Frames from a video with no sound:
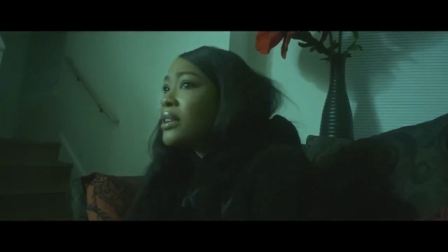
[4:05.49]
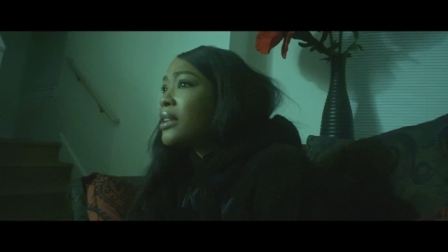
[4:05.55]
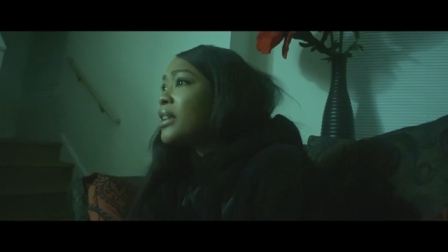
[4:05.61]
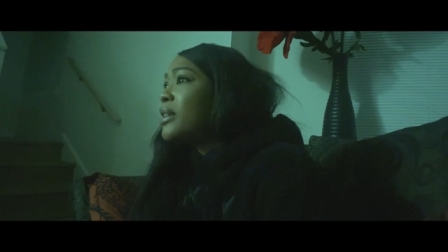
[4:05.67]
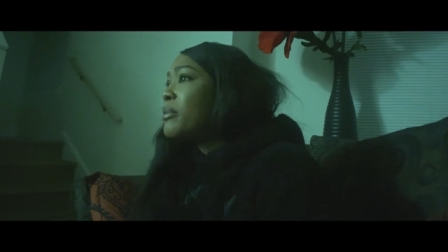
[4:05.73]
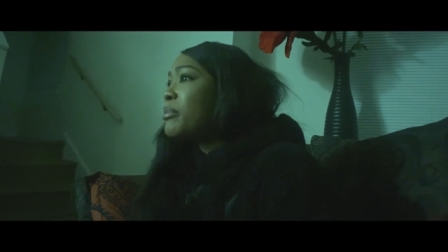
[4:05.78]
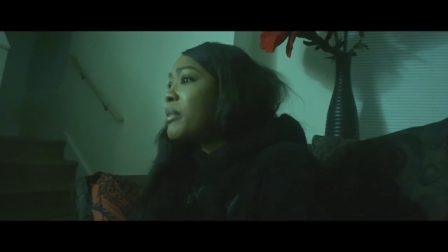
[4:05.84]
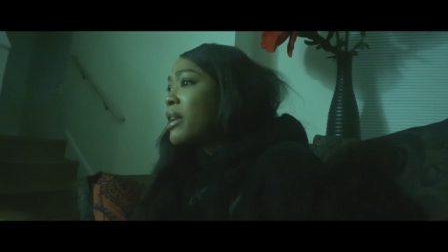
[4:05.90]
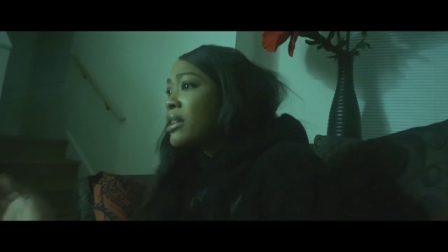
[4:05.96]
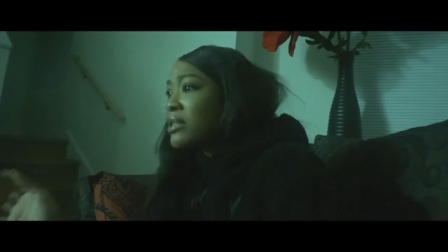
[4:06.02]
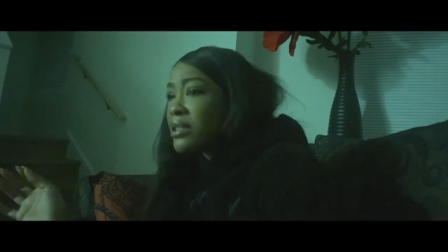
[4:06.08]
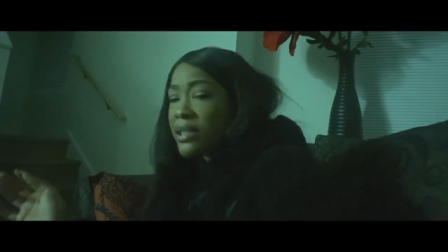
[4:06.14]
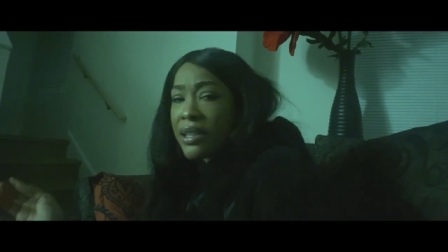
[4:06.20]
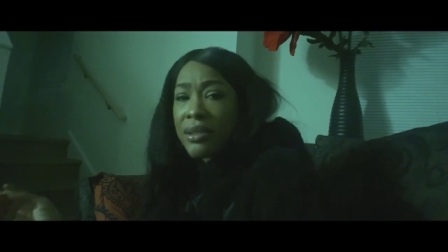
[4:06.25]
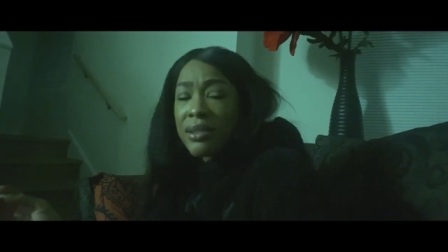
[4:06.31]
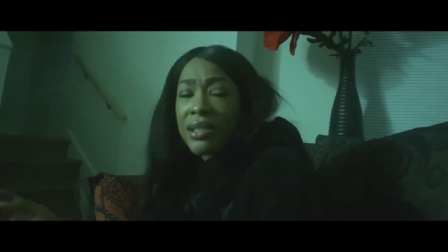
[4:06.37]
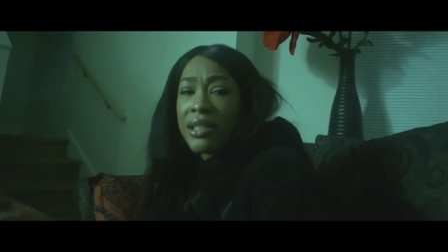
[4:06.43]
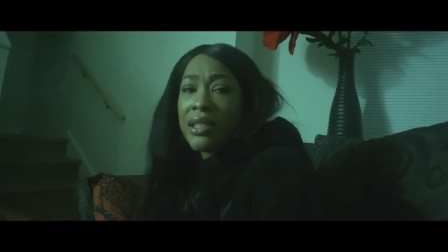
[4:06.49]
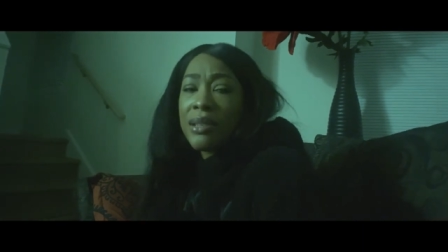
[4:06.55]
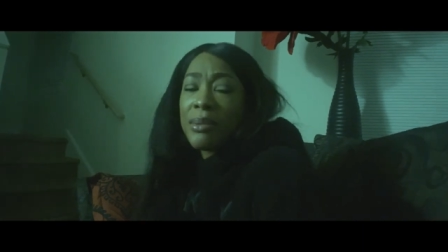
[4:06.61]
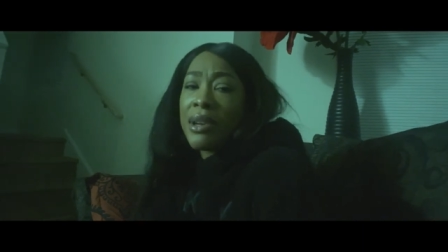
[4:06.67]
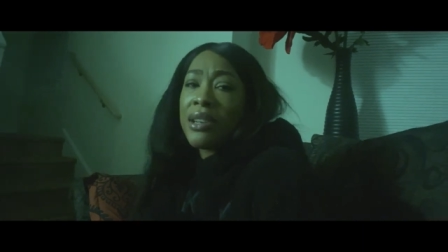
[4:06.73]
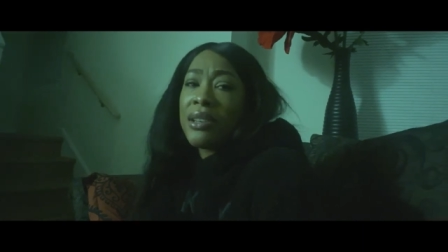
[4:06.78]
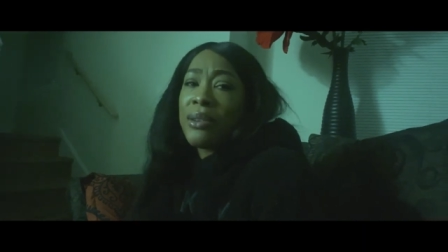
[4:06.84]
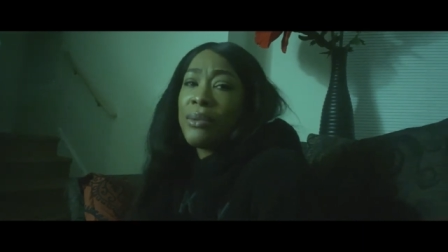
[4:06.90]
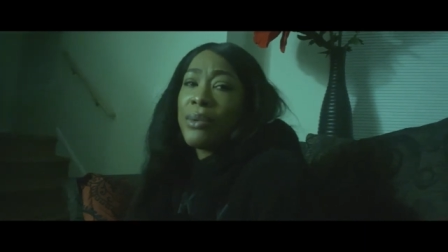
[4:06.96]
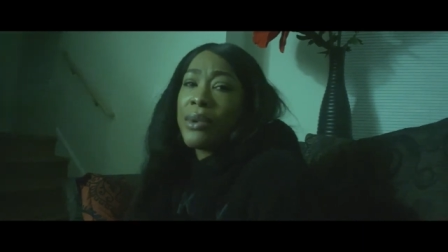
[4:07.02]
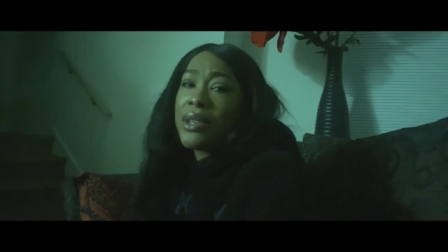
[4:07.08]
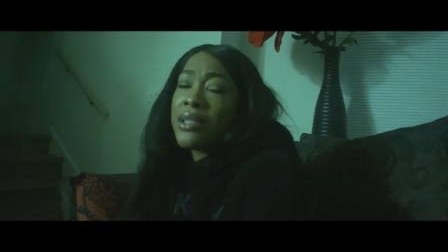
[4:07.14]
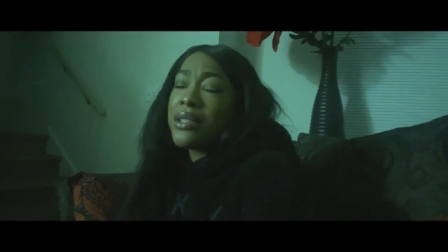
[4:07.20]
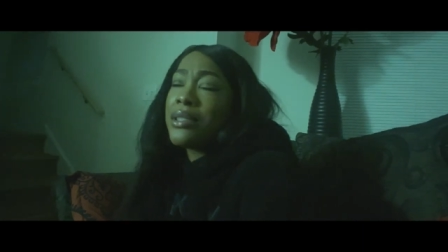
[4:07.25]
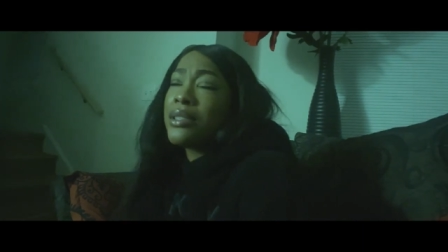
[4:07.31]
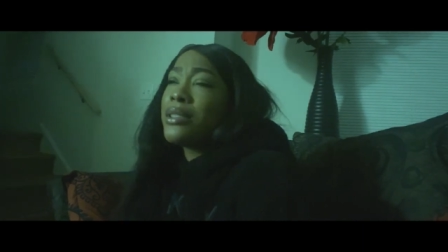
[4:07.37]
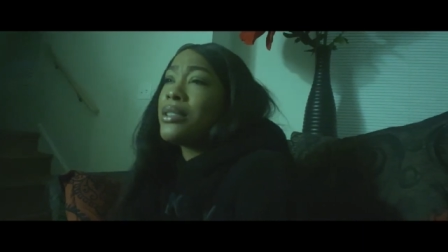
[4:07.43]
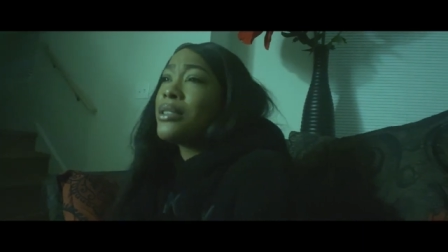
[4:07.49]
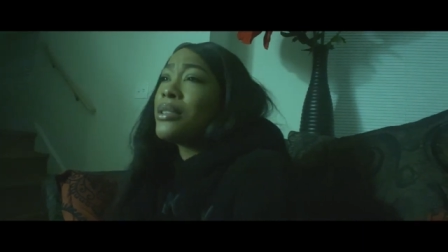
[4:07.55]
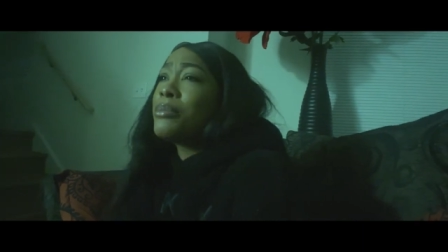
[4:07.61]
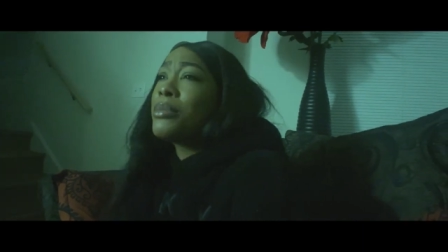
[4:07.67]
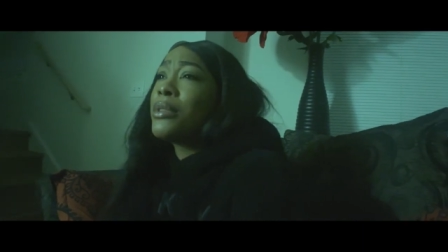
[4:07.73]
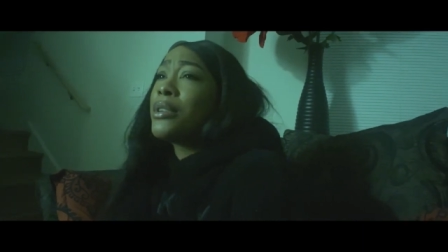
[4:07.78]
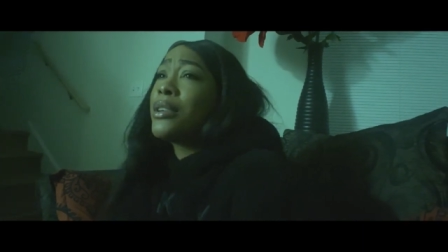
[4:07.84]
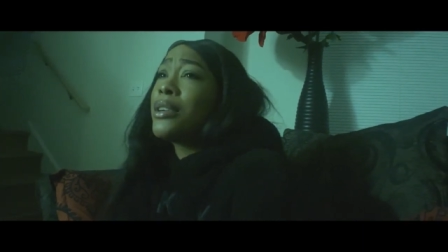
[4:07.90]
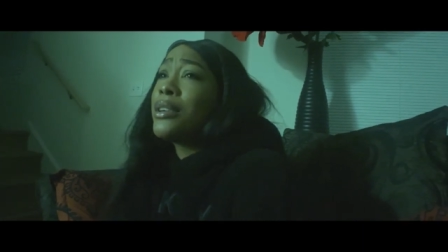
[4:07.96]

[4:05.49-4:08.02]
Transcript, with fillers: He'll pass it out to anybody who wants the dick, but.